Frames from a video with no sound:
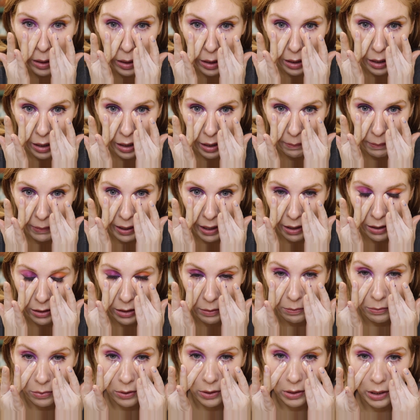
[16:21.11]
And I'm not going
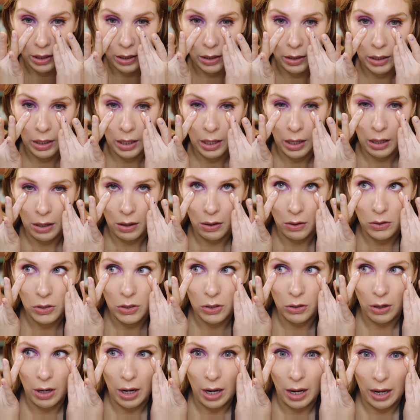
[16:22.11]
to put on a
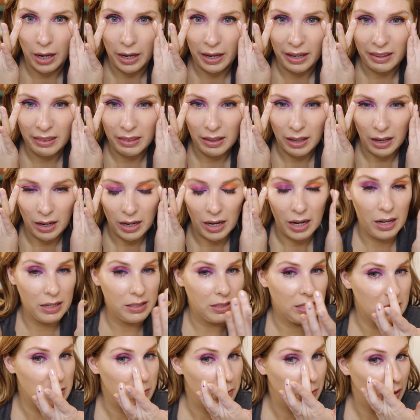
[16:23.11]
under eye that has
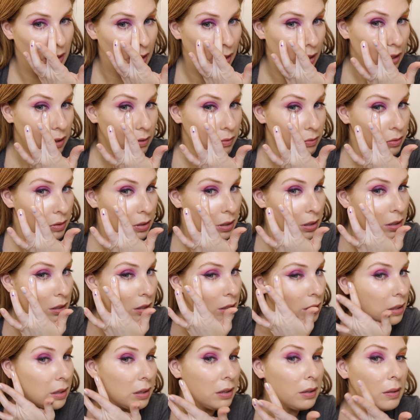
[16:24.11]
SPF.
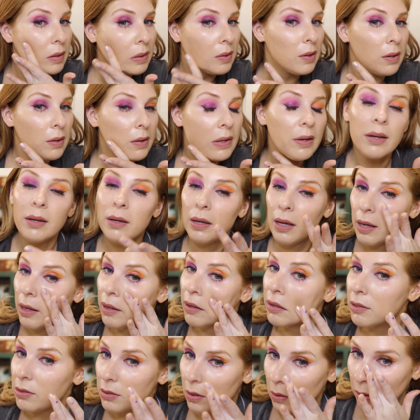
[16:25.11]

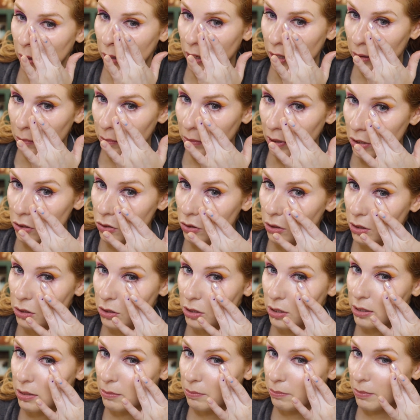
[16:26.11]
So I gotta make sure,
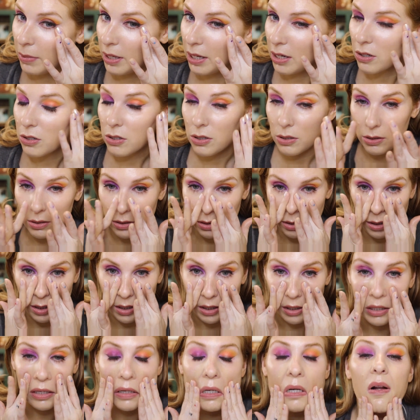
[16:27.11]
that
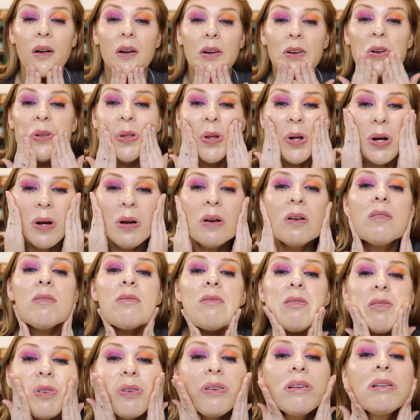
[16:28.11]
I get under there.
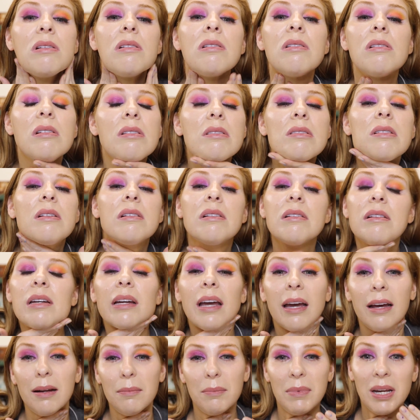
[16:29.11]

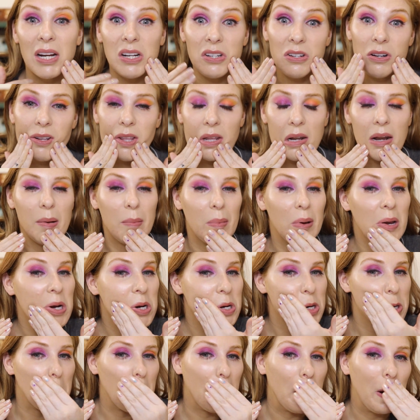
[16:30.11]
Gotta make sure that I make
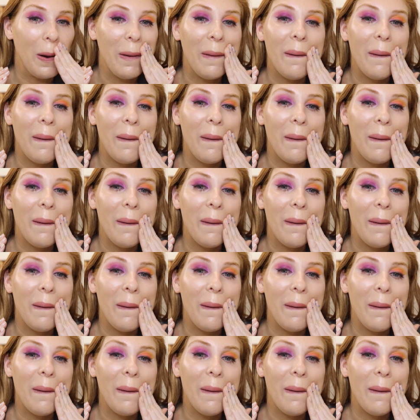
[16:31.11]
sure.